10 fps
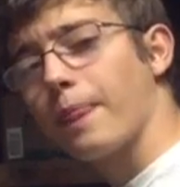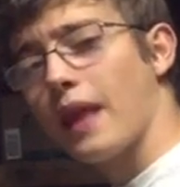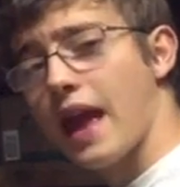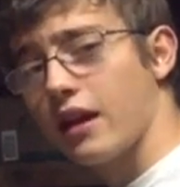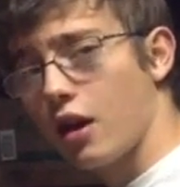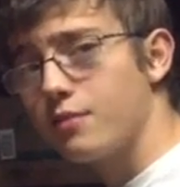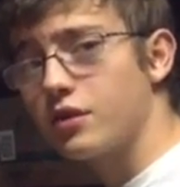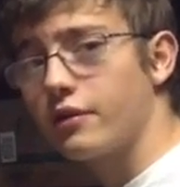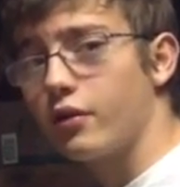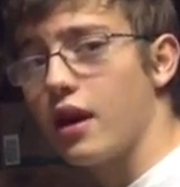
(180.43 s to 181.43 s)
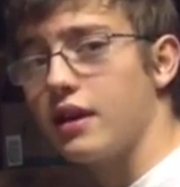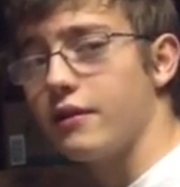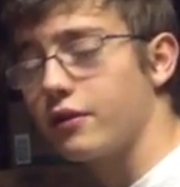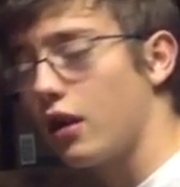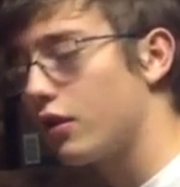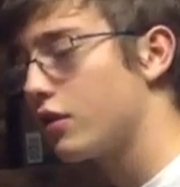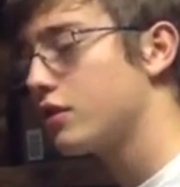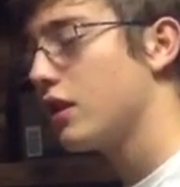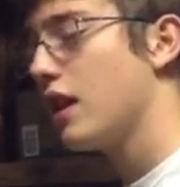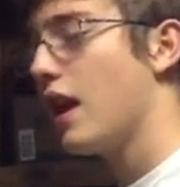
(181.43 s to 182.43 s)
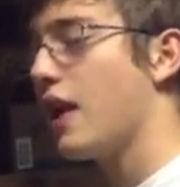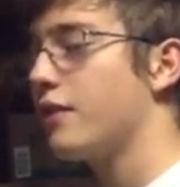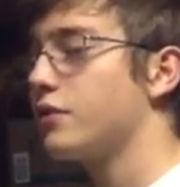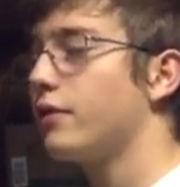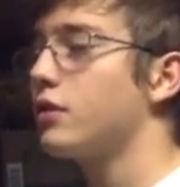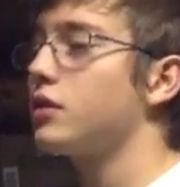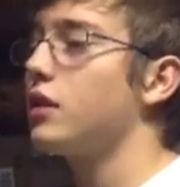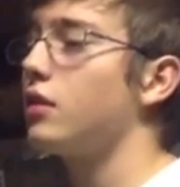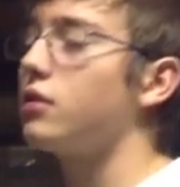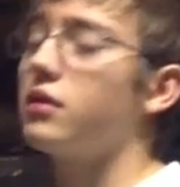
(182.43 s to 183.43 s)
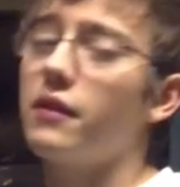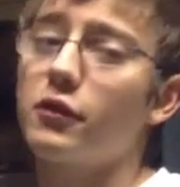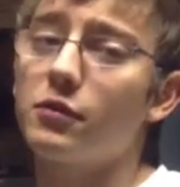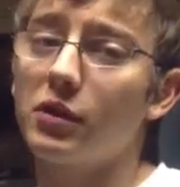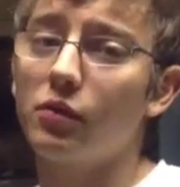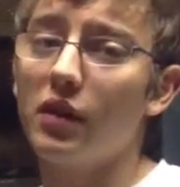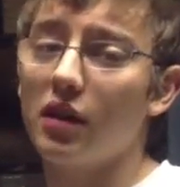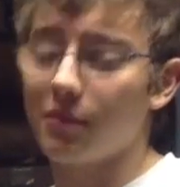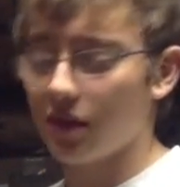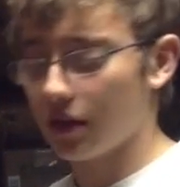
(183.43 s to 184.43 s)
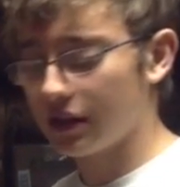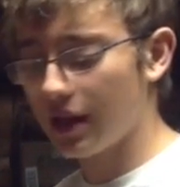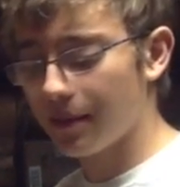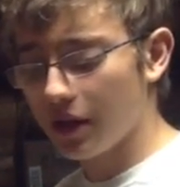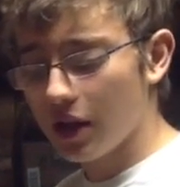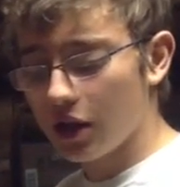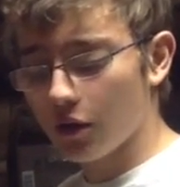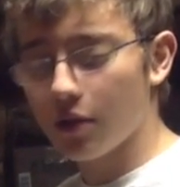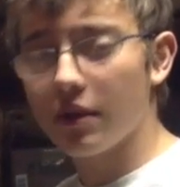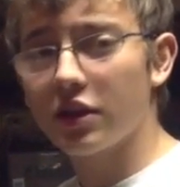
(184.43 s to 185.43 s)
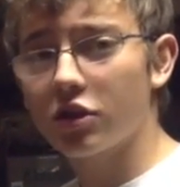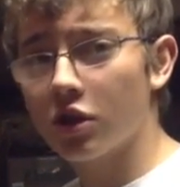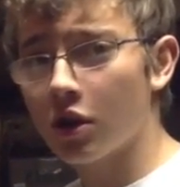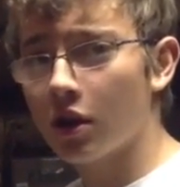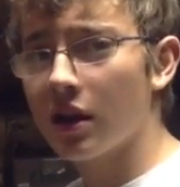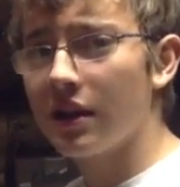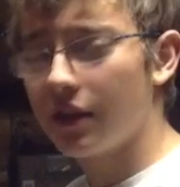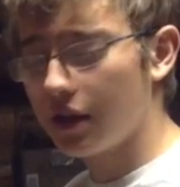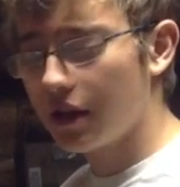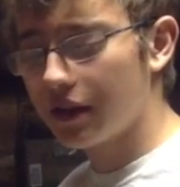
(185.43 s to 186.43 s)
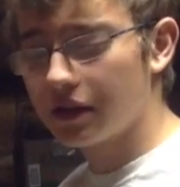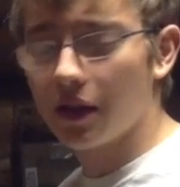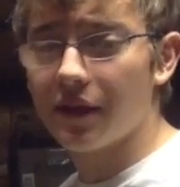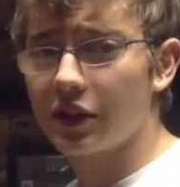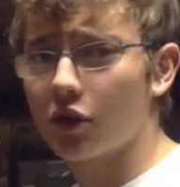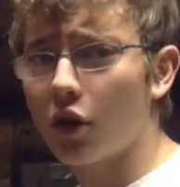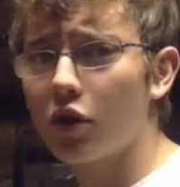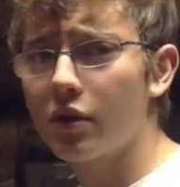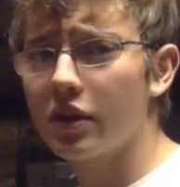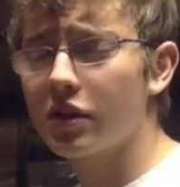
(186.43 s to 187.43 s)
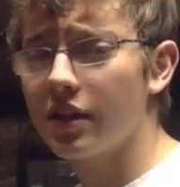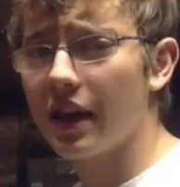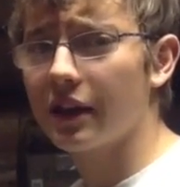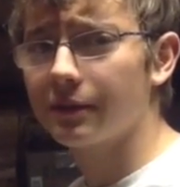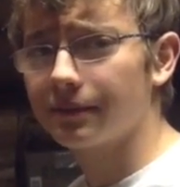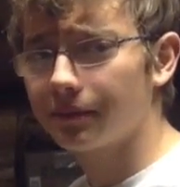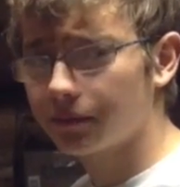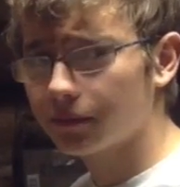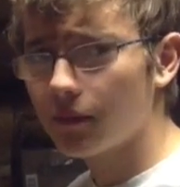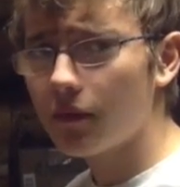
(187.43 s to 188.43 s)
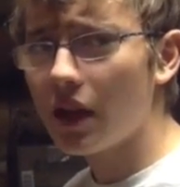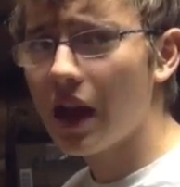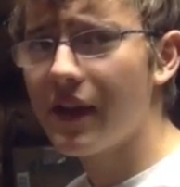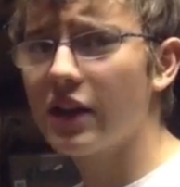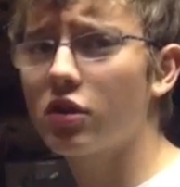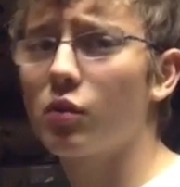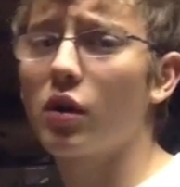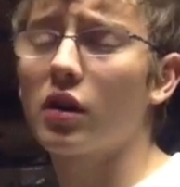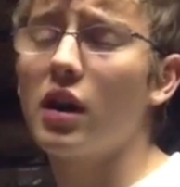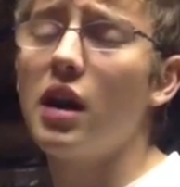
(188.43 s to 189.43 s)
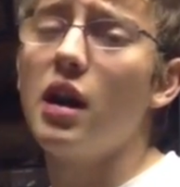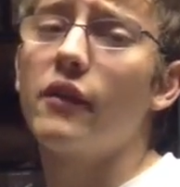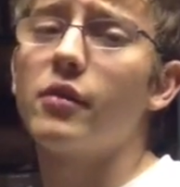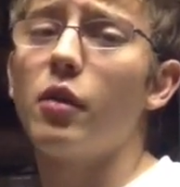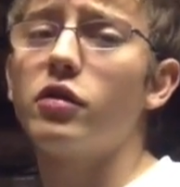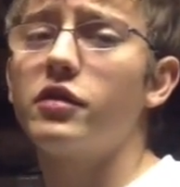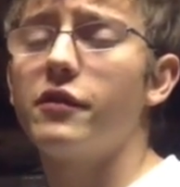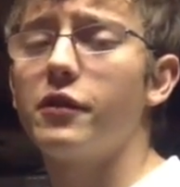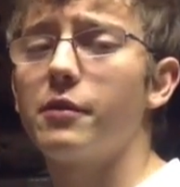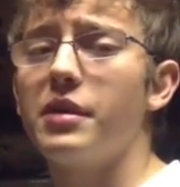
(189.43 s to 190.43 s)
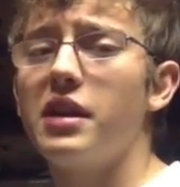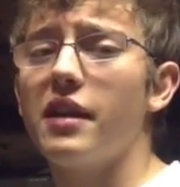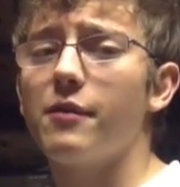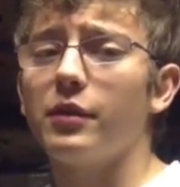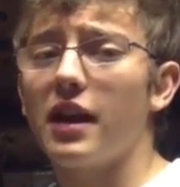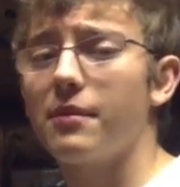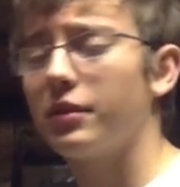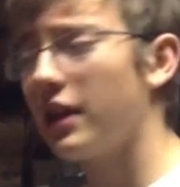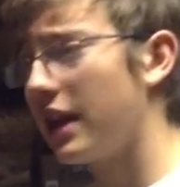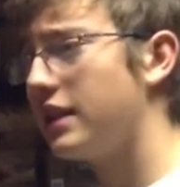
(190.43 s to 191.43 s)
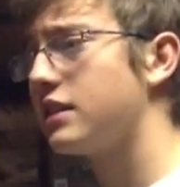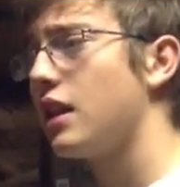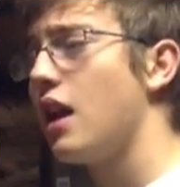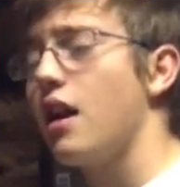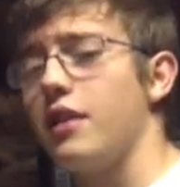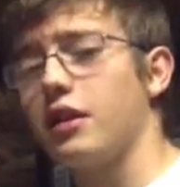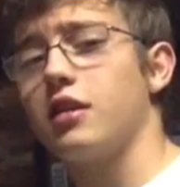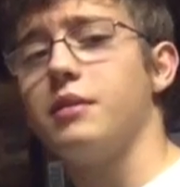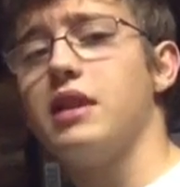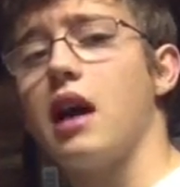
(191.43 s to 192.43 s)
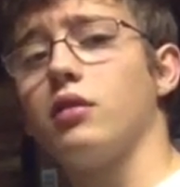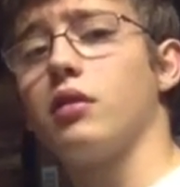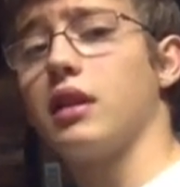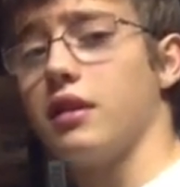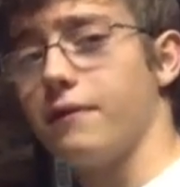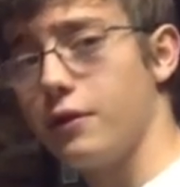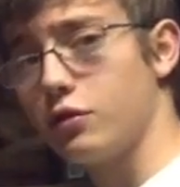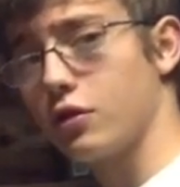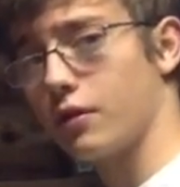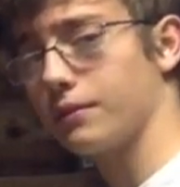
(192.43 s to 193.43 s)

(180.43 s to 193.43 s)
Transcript: and comes in a variety of colors and there's virtually no difference between them except you want to make sure that you get the stuff that's a quarter inch thick. And that should work for most of your PDF plan planes that you're going to be downloading in the future.